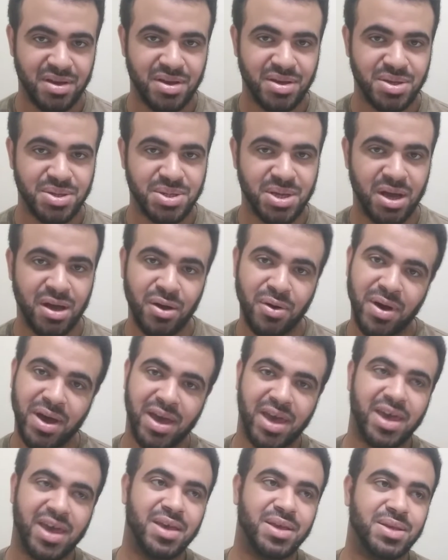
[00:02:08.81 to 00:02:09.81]
So
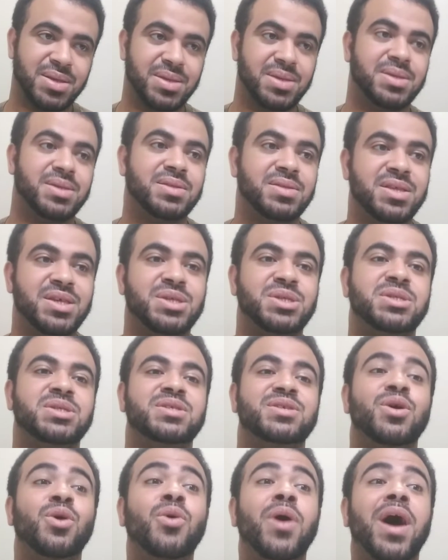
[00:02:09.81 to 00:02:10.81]
there
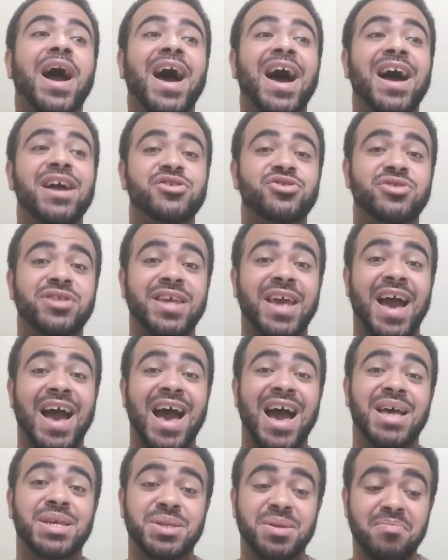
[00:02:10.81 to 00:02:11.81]
still actually
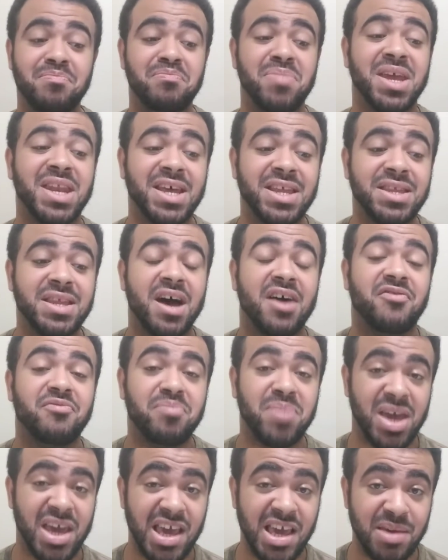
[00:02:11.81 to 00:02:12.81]
hasn't been enough
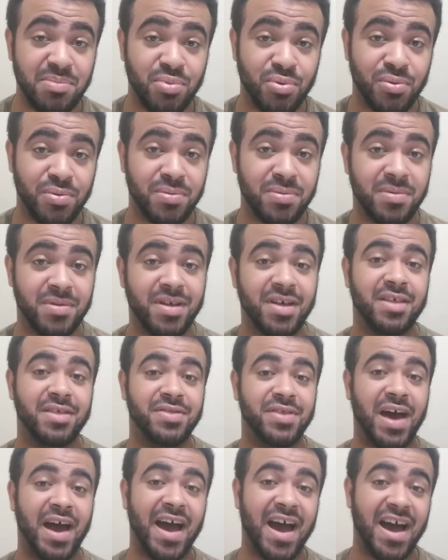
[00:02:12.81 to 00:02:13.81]
people
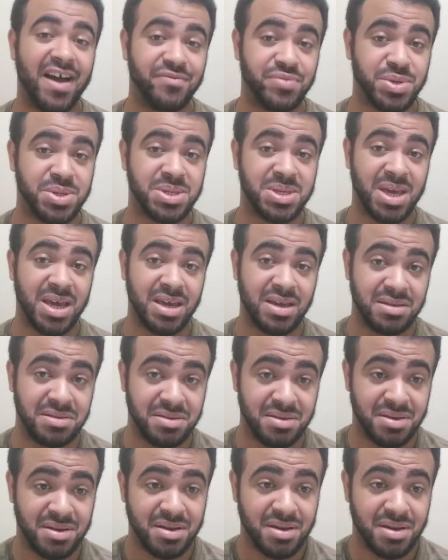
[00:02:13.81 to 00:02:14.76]
that have seen